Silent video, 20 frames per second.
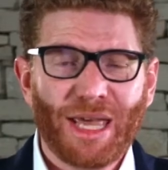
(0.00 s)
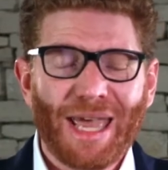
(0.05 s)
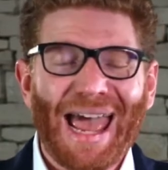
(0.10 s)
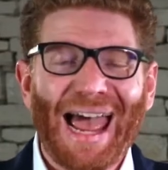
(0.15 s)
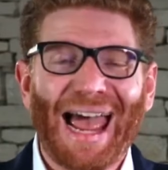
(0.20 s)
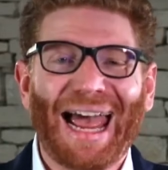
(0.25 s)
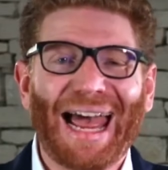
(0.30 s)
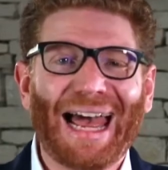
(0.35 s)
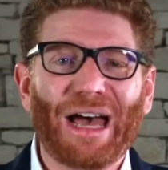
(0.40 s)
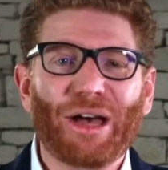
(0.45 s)

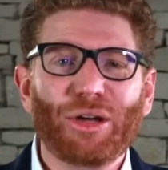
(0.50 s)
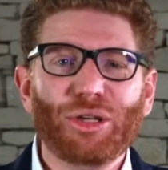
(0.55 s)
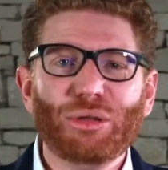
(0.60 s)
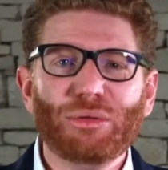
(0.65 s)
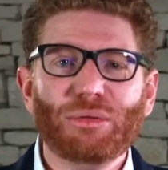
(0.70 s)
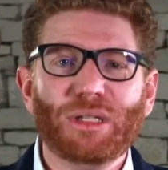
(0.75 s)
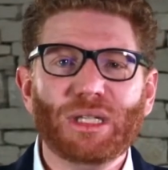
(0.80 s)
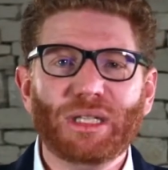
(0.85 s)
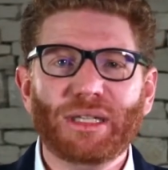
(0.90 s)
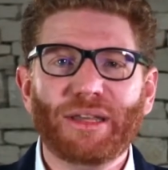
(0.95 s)
how
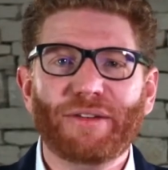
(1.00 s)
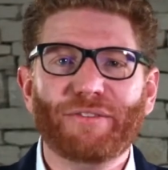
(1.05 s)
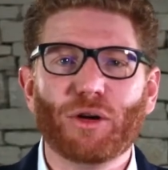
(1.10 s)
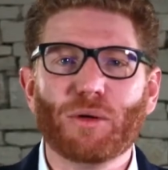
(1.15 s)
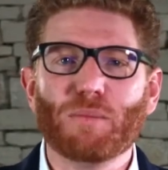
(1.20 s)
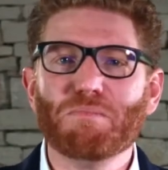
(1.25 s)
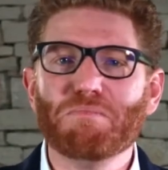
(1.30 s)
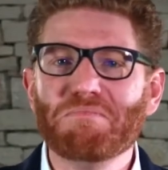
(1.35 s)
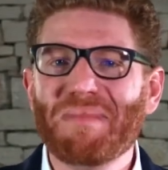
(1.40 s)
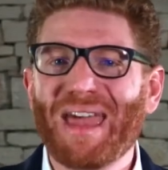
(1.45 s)
you deliver
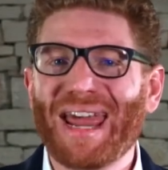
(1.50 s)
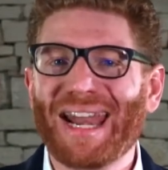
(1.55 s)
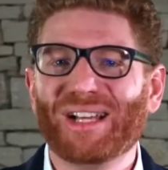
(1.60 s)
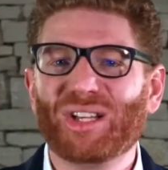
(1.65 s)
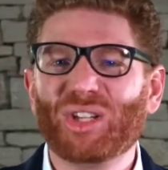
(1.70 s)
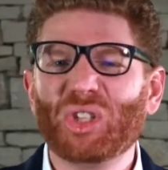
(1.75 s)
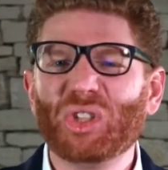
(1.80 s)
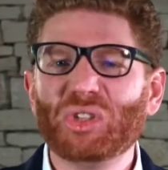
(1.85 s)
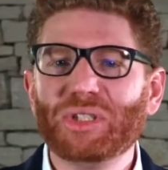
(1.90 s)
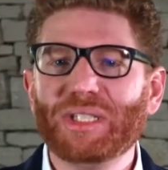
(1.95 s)

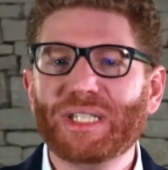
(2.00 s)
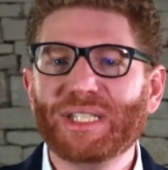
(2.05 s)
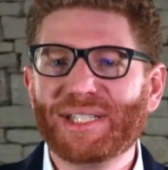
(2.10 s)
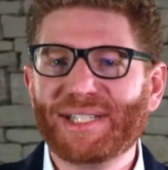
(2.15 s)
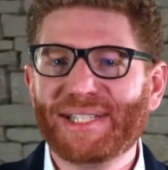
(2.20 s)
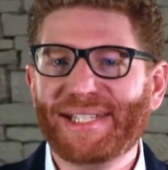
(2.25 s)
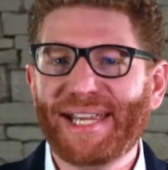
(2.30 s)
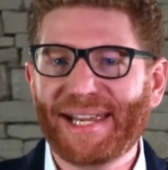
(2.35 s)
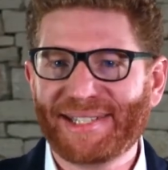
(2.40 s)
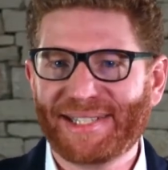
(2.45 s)
medical
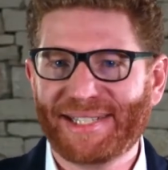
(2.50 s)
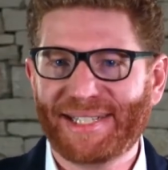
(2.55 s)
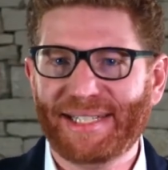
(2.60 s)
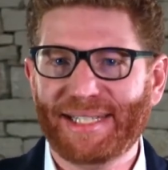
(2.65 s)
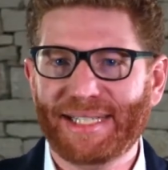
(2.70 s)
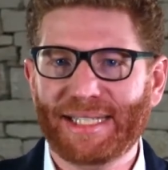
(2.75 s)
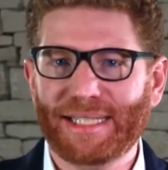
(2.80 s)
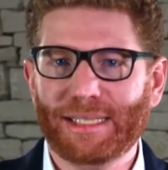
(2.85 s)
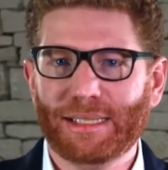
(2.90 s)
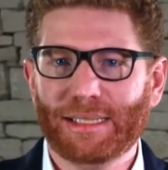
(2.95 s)

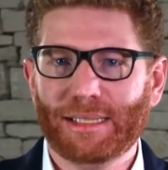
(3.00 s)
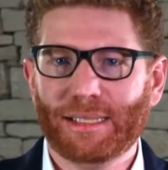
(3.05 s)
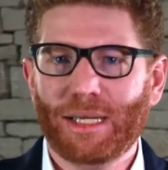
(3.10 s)
necessity,